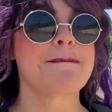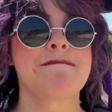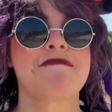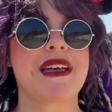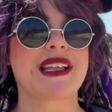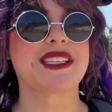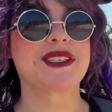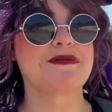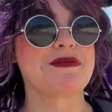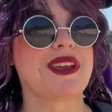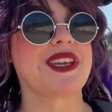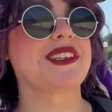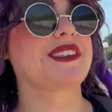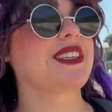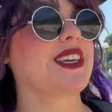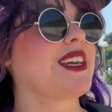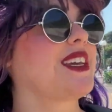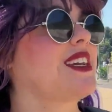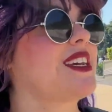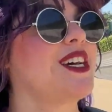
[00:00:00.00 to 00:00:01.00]
That's
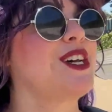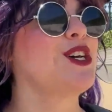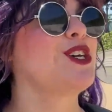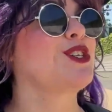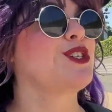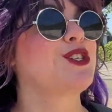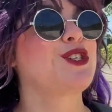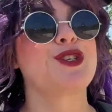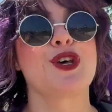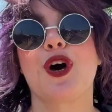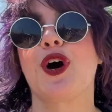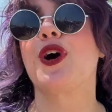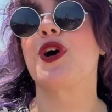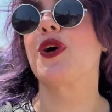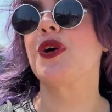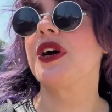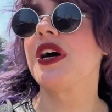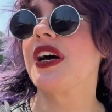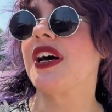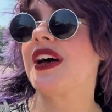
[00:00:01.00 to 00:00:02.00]
amazing. So